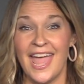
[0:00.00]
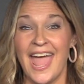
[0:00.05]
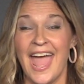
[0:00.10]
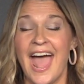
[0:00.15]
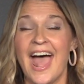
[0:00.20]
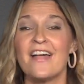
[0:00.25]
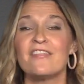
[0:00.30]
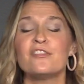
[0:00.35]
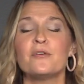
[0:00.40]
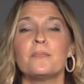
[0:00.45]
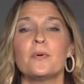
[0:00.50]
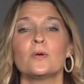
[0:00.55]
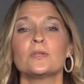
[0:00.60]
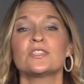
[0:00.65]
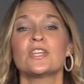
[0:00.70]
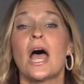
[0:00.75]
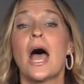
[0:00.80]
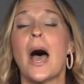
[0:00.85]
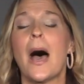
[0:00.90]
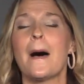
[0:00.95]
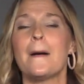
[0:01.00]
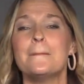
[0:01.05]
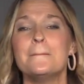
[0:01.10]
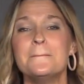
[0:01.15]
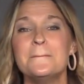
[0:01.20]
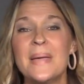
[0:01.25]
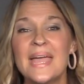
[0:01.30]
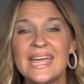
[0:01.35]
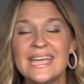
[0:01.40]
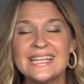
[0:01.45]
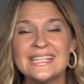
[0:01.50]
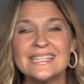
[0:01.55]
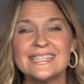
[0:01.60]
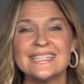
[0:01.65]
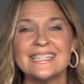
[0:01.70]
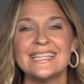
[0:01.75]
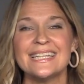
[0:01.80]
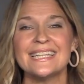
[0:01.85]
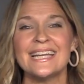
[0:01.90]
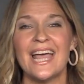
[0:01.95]
And the most
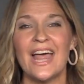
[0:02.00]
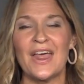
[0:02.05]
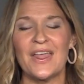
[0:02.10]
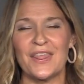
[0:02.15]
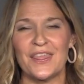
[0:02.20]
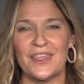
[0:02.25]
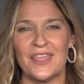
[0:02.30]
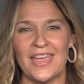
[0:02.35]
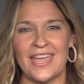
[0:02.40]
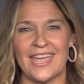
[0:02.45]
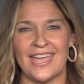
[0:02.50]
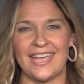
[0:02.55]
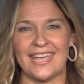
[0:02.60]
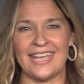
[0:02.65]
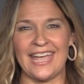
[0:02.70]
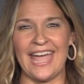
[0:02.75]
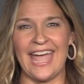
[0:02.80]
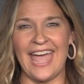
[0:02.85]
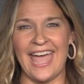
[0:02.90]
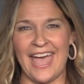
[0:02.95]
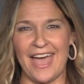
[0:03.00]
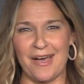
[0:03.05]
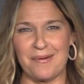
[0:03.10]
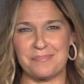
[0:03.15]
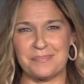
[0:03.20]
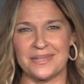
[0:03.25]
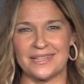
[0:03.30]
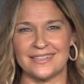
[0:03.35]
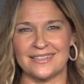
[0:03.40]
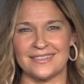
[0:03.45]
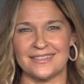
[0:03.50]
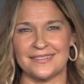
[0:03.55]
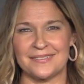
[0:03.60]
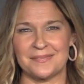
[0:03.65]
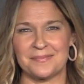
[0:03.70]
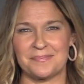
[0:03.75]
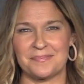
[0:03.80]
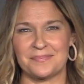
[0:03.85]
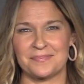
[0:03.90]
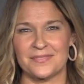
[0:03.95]
amazing thing happened.
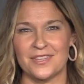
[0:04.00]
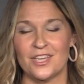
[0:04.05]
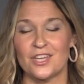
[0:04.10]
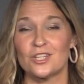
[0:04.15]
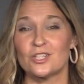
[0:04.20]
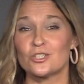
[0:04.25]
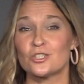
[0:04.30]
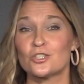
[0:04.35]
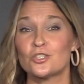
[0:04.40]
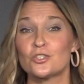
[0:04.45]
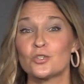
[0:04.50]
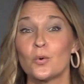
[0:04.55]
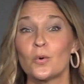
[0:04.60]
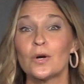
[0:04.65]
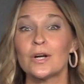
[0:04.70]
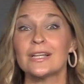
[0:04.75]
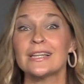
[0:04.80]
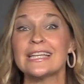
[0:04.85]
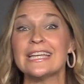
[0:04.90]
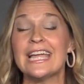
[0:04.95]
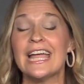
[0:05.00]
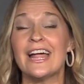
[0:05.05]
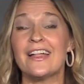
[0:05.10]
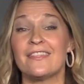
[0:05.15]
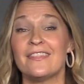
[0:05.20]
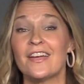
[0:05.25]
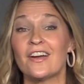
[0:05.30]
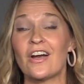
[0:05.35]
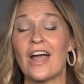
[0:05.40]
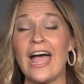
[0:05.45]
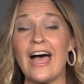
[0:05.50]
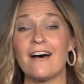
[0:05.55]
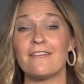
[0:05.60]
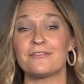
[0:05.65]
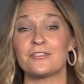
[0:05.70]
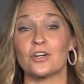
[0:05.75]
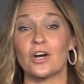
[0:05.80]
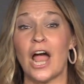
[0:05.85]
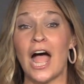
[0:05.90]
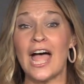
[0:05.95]
Shortly
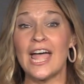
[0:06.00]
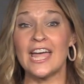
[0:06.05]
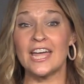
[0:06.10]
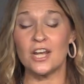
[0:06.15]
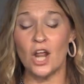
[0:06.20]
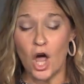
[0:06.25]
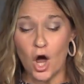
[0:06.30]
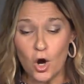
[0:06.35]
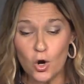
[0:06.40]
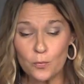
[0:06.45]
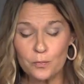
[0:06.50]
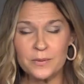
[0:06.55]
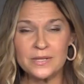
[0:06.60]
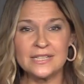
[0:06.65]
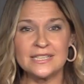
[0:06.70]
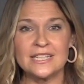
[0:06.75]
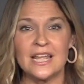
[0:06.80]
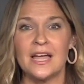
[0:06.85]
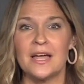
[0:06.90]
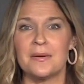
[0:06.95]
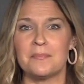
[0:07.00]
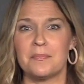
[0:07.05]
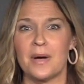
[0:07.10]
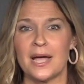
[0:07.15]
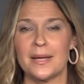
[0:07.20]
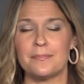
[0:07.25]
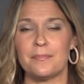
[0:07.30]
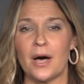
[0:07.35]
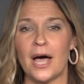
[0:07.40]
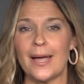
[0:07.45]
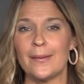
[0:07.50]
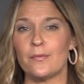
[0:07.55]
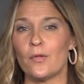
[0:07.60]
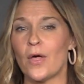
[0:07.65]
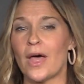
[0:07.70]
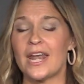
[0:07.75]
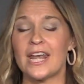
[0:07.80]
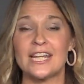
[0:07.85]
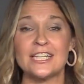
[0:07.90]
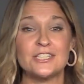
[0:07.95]
thereafter, I had opened my Bible,
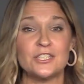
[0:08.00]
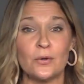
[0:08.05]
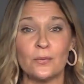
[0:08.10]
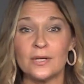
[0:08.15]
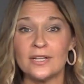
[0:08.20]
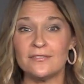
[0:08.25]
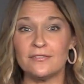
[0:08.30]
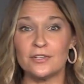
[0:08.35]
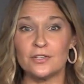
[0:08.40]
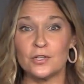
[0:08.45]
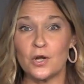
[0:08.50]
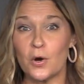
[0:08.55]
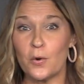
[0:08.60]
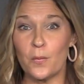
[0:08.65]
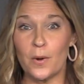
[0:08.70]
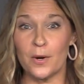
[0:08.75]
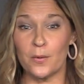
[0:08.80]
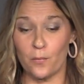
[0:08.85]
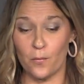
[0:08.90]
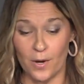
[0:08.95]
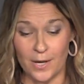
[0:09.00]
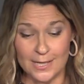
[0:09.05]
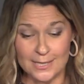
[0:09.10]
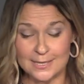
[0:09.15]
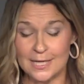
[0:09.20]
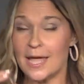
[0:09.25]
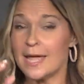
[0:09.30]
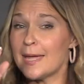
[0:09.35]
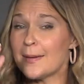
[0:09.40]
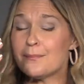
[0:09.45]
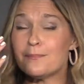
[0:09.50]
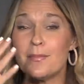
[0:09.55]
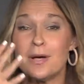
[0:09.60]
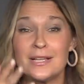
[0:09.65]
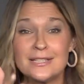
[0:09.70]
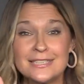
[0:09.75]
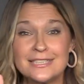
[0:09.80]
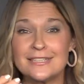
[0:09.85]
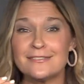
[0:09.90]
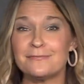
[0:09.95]
and I don't even know what it was. It
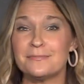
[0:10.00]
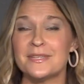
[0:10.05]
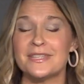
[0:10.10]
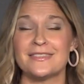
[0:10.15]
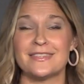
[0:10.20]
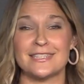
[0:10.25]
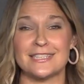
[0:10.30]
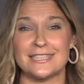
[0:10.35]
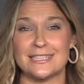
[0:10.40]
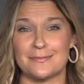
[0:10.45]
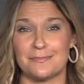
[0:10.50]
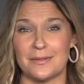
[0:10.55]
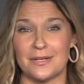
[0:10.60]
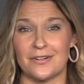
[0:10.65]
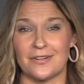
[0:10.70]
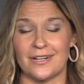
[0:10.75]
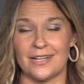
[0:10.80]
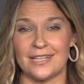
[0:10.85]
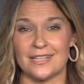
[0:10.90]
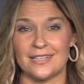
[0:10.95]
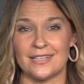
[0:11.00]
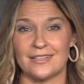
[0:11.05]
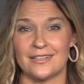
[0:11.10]
must have been the Spirit.